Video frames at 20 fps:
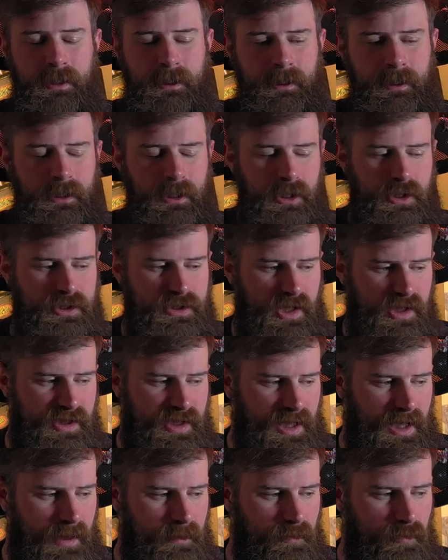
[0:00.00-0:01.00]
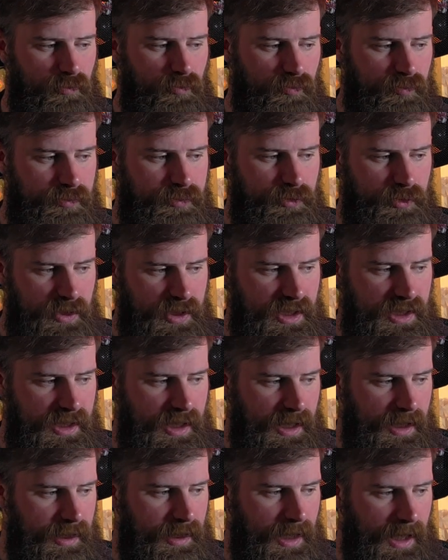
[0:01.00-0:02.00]
So I think I'm pretty
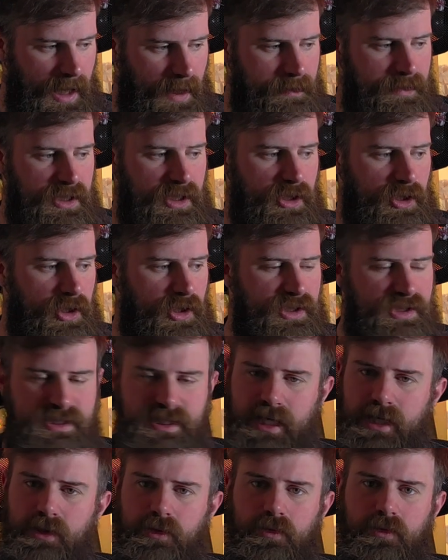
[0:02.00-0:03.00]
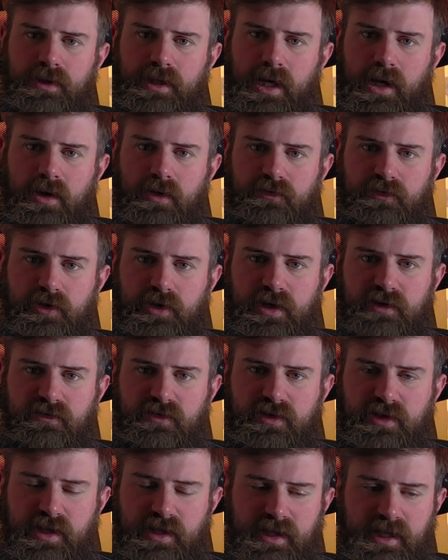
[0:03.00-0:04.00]
happy and content with how I've done
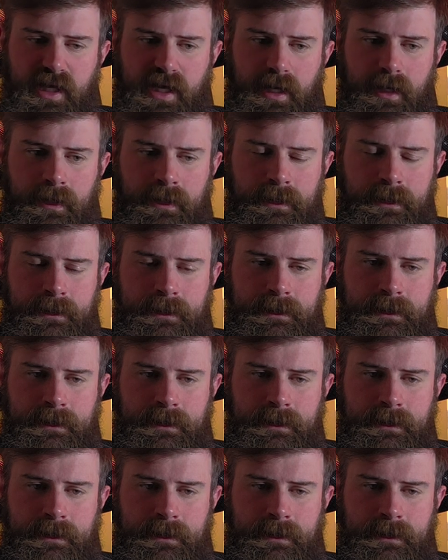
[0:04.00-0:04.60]
everything there.